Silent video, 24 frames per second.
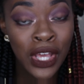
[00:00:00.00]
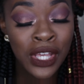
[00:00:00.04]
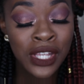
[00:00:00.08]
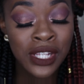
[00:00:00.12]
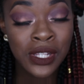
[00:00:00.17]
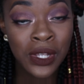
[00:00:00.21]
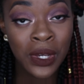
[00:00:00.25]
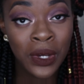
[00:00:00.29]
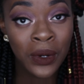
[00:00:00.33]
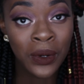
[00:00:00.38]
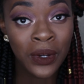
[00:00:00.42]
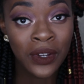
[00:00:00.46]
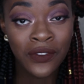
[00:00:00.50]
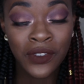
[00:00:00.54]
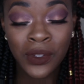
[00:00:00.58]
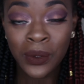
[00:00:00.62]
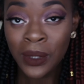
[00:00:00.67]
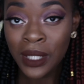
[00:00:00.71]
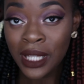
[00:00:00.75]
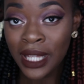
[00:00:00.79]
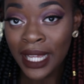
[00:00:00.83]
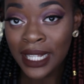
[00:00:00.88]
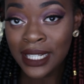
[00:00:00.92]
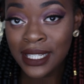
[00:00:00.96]
So if you
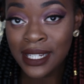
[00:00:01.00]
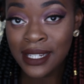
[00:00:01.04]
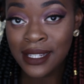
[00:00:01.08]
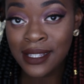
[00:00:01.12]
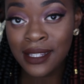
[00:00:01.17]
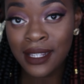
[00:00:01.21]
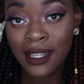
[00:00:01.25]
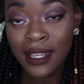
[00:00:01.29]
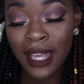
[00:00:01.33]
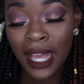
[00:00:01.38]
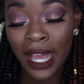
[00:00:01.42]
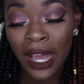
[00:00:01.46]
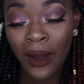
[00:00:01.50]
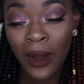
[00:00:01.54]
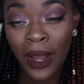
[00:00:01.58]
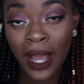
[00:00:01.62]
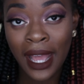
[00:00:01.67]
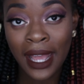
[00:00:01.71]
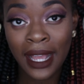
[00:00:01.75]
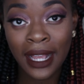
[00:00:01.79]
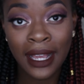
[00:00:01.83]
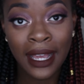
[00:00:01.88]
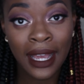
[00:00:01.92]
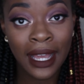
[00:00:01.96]
would like to see how
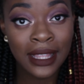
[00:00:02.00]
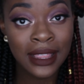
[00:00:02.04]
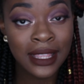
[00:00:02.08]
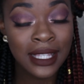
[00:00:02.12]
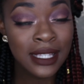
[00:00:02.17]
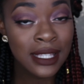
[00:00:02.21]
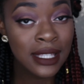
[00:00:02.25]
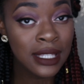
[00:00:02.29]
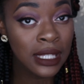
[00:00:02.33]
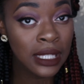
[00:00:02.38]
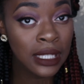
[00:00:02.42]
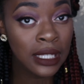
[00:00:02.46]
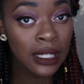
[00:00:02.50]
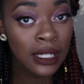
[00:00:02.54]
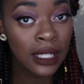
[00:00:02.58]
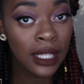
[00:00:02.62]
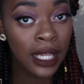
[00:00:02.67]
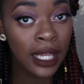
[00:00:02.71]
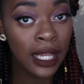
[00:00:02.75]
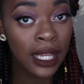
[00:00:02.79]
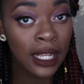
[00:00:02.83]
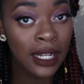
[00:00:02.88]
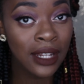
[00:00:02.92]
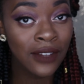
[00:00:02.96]
I got this look
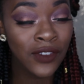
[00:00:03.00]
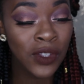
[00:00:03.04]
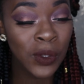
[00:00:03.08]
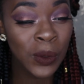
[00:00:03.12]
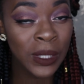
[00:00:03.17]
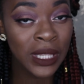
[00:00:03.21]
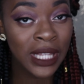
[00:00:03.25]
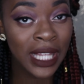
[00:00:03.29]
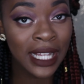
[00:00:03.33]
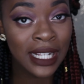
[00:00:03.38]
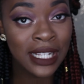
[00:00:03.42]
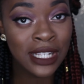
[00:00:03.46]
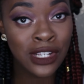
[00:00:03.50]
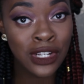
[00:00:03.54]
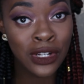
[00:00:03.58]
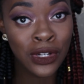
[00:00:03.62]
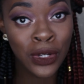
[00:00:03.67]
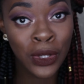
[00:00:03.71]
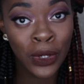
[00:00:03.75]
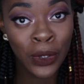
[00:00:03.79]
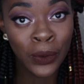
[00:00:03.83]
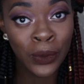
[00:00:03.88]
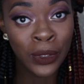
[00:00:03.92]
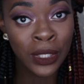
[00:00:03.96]
and if you would like to
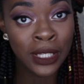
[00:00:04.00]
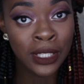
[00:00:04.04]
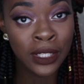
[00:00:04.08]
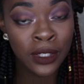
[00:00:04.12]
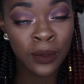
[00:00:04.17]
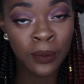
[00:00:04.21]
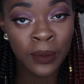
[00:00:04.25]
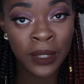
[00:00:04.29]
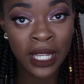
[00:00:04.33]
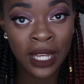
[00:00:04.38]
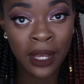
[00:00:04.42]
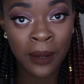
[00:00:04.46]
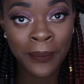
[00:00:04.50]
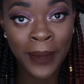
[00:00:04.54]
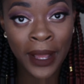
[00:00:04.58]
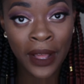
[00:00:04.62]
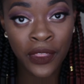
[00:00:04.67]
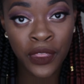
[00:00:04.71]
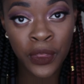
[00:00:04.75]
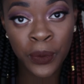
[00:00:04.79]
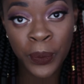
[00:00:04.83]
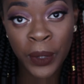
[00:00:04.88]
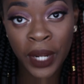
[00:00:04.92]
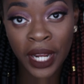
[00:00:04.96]
know a little bit
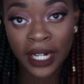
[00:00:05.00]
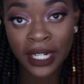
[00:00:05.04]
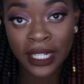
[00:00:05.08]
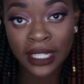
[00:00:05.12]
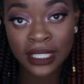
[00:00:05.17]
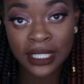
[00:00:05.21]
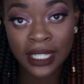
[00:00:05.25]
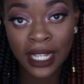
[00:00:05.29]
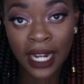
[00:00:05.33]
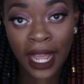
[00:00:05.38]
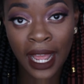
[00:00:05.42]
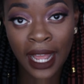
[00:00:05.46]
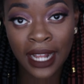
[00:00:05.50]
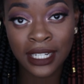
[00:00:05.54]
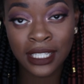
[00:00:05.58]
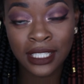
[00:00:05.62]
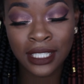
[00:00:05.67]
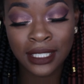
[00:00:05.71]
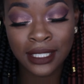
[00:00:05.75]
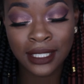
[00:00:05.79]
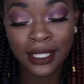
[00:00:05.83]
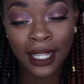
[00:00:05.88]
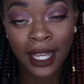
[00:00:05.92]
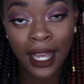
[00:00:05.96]
about the products that I
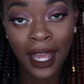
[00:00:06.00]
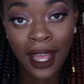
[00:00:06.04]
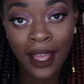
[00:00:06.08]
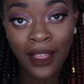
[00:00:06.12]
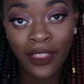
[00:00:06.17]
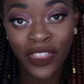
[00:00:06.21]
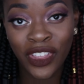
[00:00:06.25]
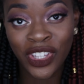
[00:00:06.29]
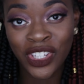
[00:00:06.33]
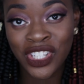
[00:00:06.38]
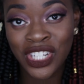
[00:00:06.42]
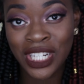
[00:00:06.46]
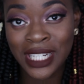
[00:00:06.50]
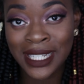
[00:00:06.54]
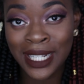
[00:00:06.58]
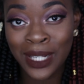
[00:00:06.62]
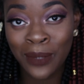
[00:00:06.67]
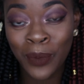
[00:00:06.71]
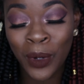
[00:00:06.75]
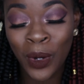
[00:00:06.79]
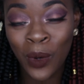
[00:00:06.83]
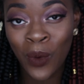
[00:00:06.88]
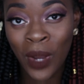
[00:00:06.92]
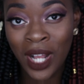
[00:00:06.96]
just got, then just
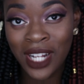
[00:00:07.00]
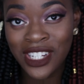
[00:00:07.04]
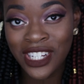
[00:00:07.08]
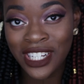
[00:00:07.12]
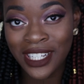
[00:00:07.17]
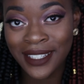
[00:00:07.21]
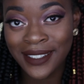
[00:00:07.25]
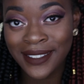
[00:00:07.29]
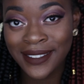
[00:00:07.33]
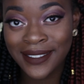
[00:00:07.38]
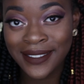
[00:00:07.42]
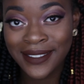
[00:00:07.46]
keep on watching.